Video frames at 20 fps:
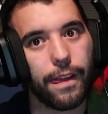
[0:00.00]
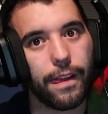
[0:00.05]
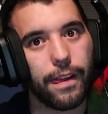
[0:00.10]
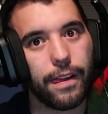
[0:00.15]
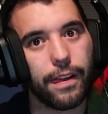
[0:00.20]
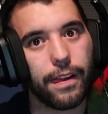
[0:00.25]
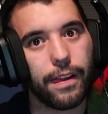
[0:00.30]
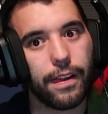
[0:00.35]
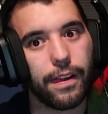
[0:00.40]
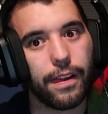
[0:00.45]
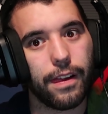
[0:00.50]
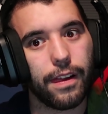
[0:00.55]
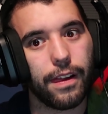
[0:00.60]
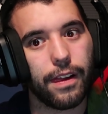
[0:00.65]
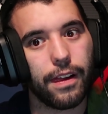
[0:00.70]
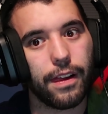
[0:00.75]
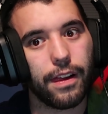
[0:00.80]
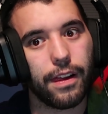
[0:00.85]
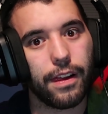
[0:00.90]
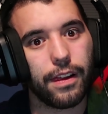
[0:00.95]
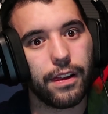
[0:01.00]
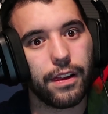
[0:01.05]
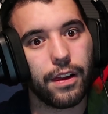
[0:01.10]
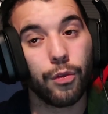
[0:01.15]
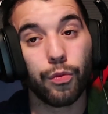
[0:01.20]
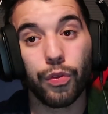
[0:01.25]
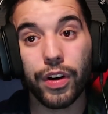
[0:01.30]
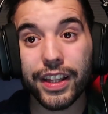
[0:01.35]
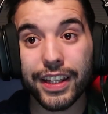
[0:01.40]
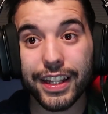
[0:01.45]
I found them.
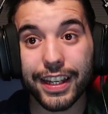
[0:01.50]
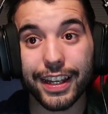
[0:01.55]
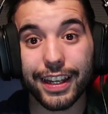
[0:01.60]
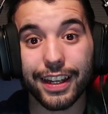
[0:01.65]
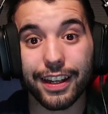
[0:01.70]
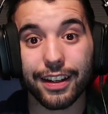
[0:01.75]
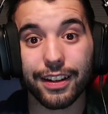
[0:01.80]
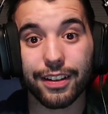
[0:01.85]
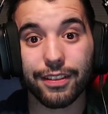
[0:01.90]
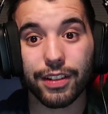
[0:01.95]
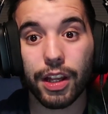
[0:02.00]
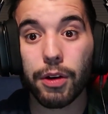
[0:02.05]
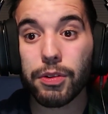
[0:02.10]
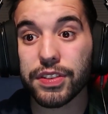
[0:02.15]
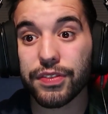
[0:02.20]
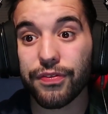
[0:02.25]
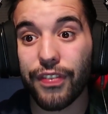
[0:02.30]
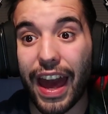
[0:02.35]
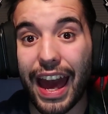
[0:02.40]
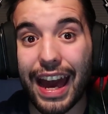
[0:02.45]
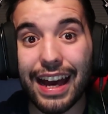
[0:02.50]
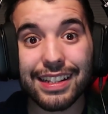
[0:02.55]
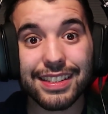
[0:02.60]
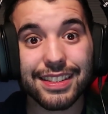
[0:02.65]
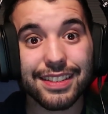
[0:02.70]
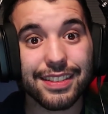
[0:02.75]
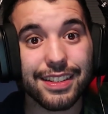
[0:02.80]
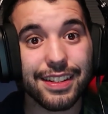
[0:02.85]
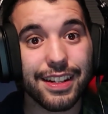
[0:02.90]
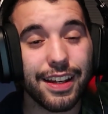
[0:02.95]
Really? that was
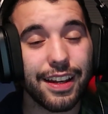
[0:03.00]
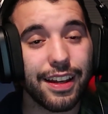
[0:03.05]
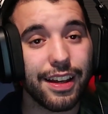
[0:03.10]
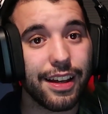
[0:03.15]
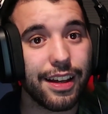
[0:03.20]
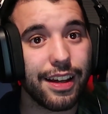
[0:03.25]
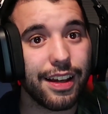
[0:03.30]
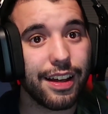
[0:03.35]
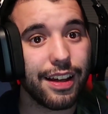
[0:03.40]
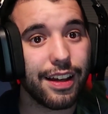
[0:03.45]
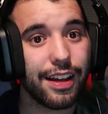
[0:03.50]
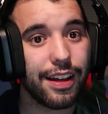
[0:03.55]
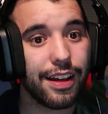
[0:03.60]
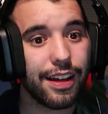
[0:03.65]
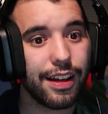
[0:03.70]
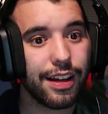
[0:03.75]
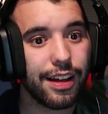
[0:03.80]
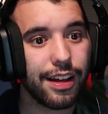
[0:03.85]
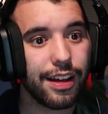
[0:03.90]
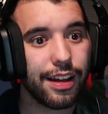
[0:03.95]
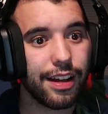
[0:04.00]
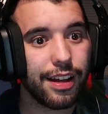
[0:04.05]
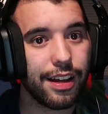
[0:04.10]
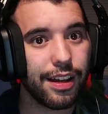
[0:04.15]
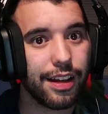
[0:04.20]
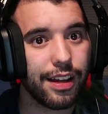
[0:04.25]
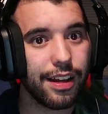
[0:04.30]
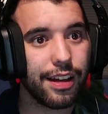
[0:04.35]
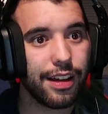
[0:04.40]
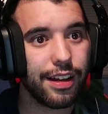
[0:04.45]
fast. You can do
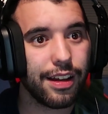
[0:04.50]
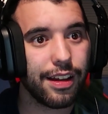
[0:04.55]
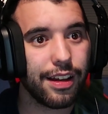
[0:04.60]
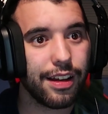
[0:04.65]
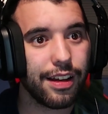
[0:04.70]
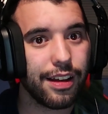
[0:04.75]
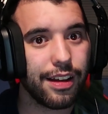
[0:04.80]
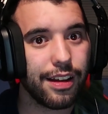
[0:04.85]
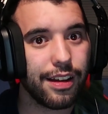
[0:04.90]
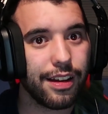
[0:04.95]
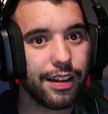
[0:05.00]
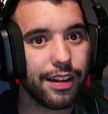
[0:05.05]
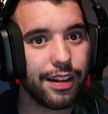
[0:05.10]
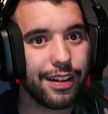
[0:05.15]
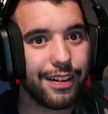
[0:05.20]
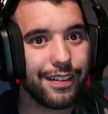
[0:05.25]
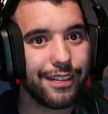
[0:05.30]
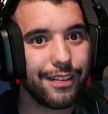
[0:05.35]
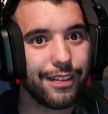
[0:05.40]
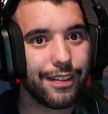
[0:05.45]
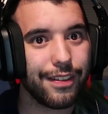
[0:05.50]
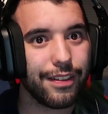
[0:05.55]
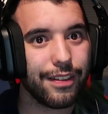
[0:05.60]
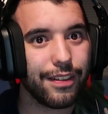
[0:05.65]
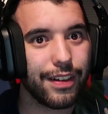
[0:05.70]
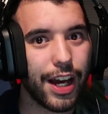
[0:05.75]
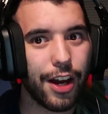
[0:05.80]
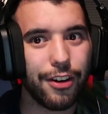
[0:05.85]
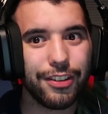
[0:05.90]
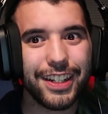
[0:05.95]
this.
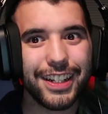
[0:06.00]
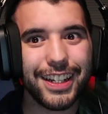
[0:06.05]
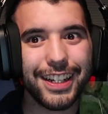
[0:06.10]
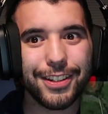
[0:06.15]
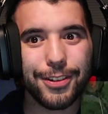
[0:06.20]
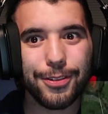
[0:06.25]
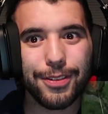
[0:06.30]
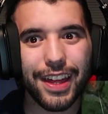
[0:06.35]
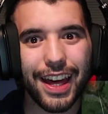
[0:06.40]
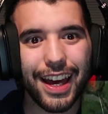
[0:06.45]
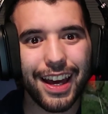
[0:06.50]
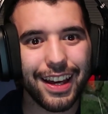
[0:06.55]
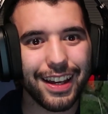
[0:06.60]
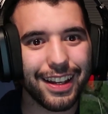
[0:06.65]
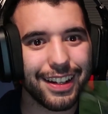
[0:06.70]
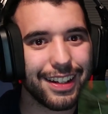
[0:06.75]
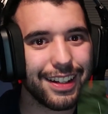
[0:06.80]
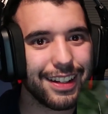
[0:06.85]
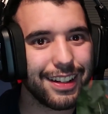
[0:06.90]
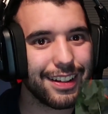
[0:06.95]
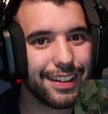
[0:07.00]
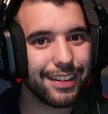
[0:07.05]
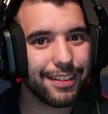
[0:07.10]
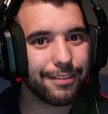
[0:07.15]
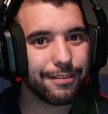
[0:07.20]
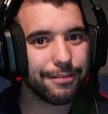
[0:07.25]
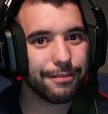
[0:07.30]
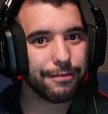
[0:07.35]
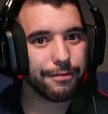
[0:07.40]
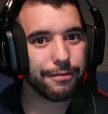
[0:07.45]
How did he do that?
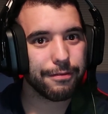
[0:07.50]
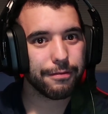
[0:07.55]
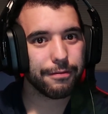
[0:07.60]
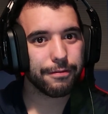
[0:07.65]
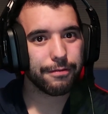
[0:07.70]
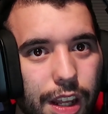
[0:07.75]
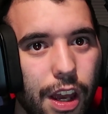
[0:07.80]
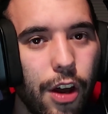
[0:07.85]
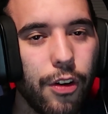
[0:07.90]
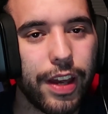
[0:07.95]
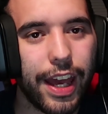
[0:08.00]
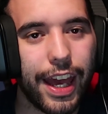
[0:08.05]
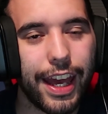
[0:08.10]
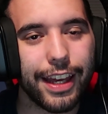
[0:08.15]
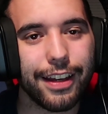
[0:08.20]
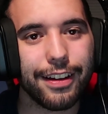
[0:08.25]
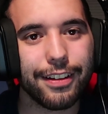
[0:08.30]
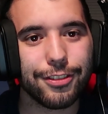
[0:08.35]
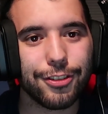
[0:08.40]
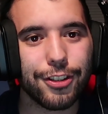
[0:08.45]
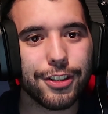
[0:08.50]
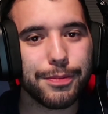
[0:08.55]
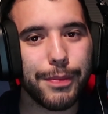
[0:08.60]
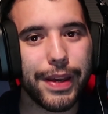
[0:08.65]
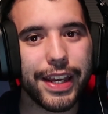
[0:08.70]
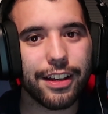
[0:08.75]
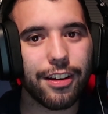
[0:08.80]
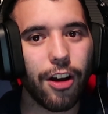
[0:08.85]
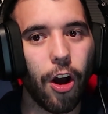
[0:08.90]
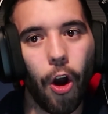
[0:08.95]
Okay, just
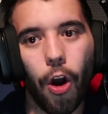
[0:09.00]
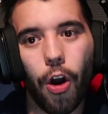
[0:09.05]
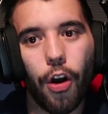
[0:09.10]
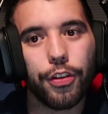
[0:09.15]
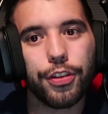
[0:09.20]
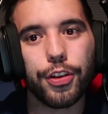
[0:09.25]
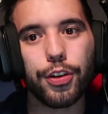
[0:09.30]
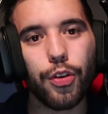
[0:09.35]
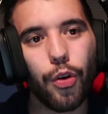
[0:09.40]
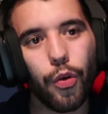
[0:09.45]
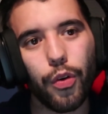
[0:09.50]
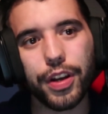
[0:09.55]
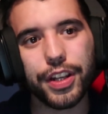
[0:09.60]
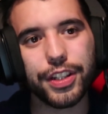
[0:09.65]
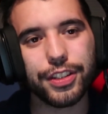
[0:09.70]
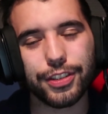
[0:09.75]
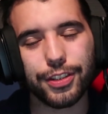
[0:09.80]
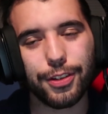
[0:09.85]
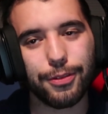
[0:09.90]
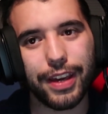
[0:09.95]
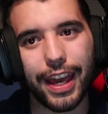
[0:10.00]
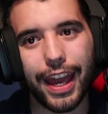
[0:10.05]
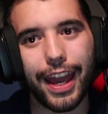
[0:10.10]
make all the noise you